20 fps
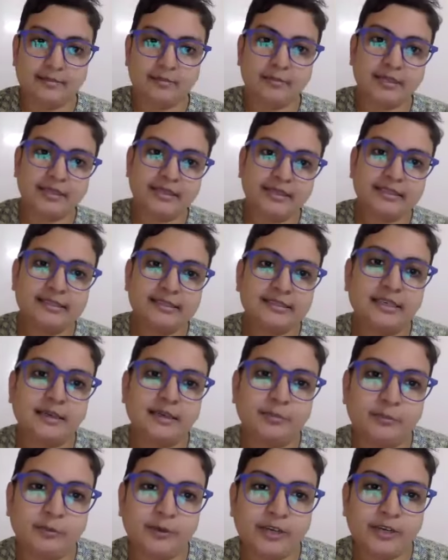But the
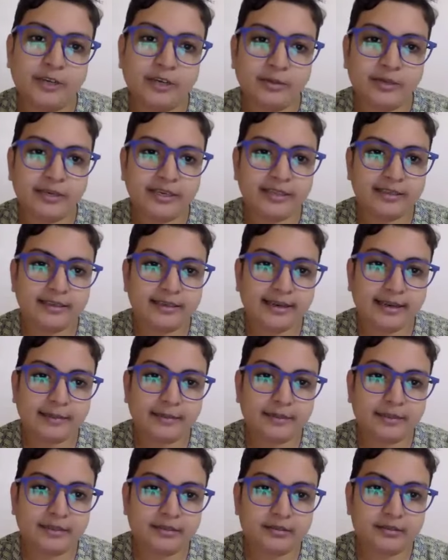syrup, we normally take the
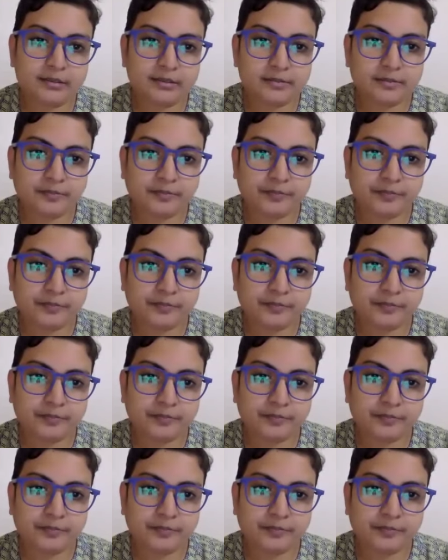tablets.